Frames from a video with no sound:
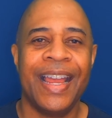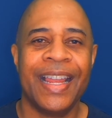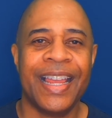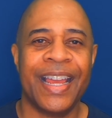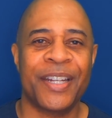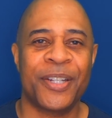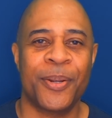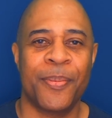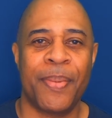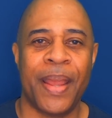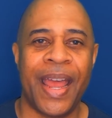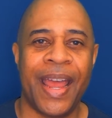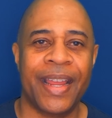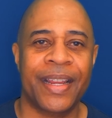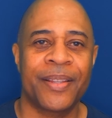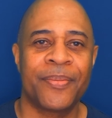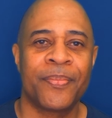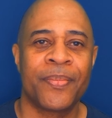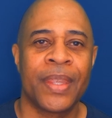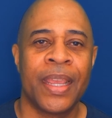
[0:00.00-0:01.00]
I got your
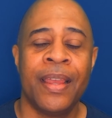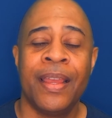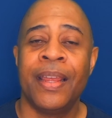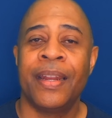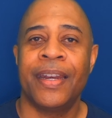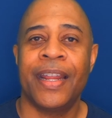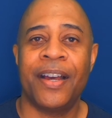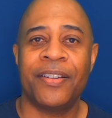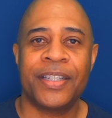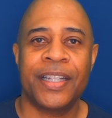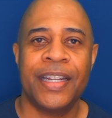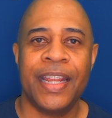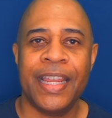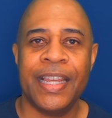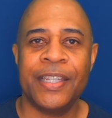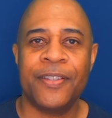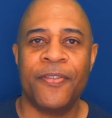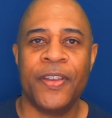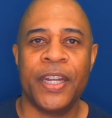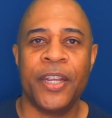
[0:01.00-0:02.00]
back. Now, in
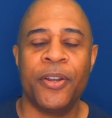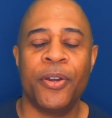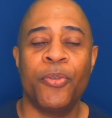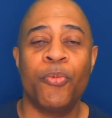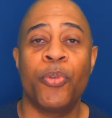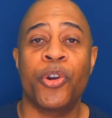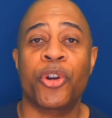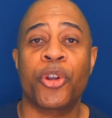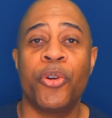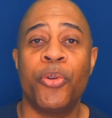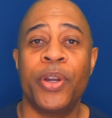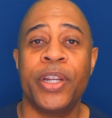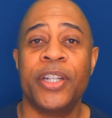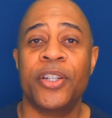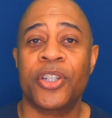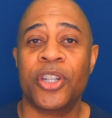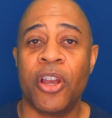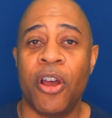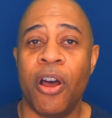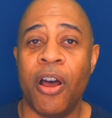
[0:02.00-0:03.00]
today's video, we're
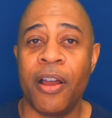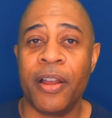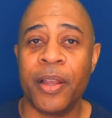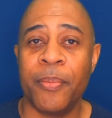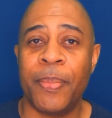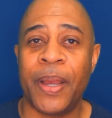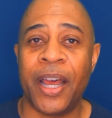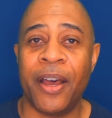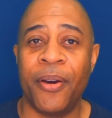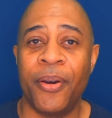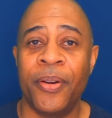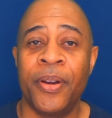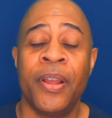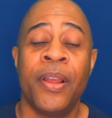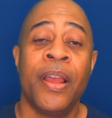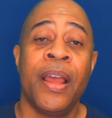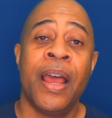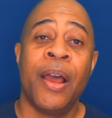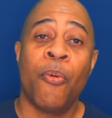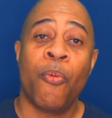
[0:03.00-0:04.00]
going to talk
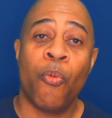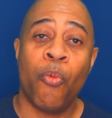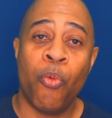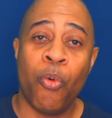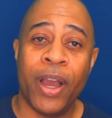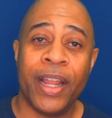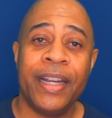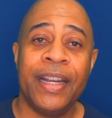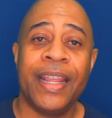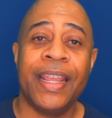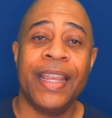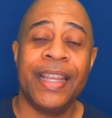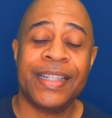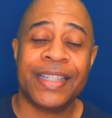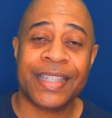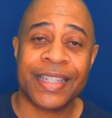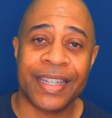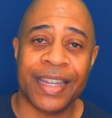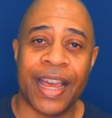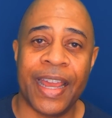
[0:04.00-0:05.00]
about what
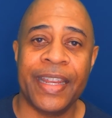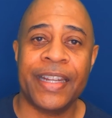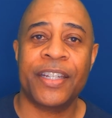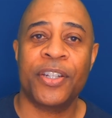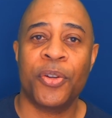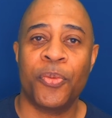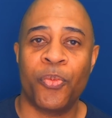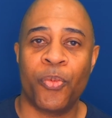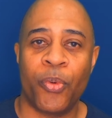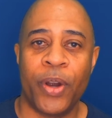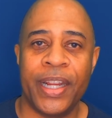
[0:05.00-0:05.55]
it's like to